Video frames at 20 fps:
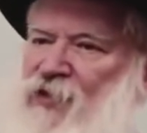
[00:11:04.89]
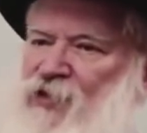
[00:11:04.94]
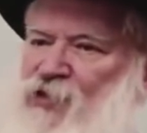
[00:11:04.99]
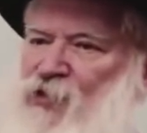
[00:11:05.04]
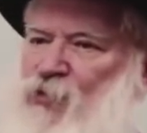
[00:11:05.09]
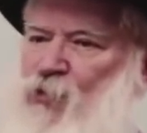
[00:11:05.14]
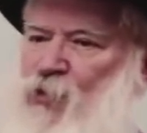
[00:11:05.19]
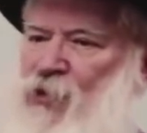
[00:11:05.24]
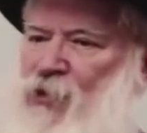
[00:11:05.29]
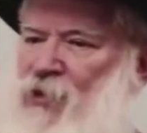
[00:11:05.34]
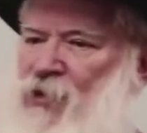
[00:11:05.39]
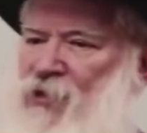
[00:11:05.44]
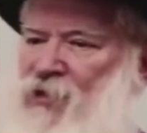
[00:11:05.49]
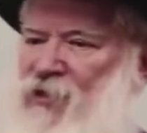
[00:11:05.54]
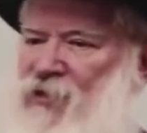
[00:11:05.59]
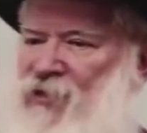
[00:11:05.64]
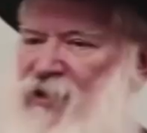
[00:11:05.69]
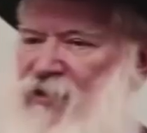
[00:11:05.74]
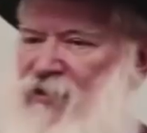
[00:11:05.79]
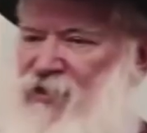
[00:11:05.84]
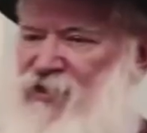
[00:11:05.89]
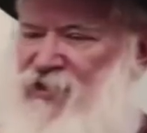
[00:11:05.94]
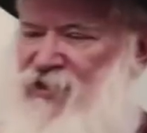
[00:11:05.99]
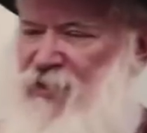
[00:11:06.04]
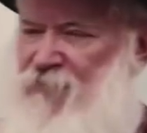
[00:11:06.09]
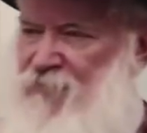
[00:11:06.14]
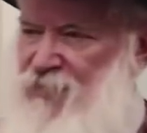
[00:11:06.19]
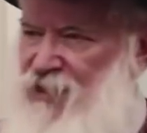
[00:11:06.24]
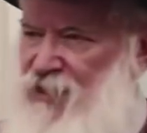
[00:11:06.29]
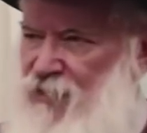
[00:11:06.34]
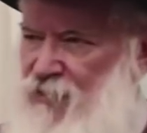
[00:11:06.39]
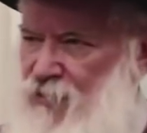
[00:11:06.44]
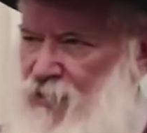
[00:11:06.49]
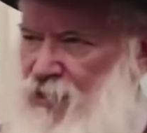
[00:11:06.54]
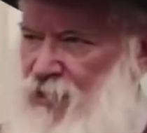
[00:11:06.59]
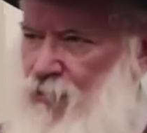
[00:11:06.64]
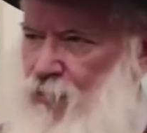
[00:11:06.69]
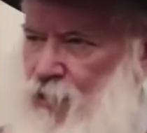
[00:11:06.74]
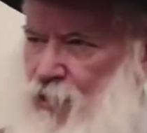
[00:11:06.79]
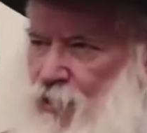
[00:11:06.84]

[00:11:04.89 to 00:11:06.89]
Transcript: this world, there is the mineral